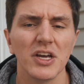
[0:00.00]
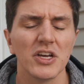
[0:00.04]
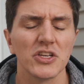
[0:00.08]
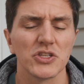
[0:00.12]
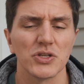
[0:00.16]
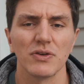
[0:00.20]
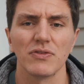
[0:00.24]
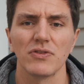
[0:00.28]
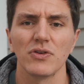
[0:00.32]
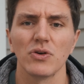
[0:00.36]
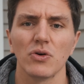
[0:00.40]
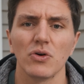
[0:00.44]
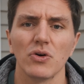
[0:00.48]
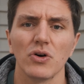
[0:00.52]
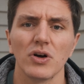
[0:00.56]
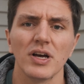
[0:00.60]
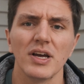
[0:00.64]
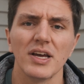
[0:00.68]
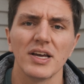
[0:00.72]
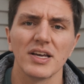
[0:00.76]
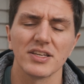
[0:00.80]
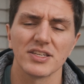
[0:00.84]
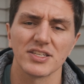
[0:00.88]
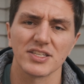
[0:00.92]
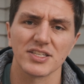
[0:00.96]
So if you're
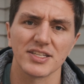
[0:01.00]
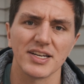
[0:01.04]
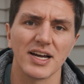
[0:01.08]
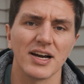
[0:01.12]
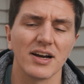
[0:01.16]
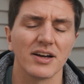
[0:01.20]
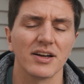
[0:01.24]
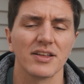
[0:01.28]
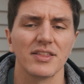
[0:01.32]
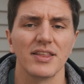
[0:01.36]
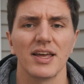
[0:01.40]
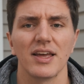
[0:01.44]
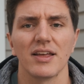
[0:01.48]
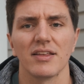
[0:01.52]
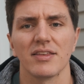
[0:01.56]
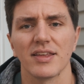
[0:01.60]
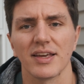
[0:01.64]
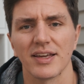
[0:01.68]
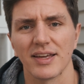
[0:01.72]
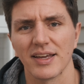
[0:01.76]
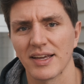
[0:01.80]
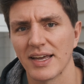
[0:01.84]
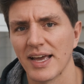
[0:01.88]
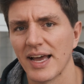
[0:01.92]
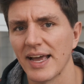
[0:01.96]
stuck there
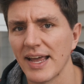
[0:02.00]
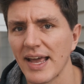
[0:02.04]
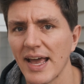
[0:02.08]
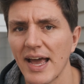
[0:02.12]
thinking, hey,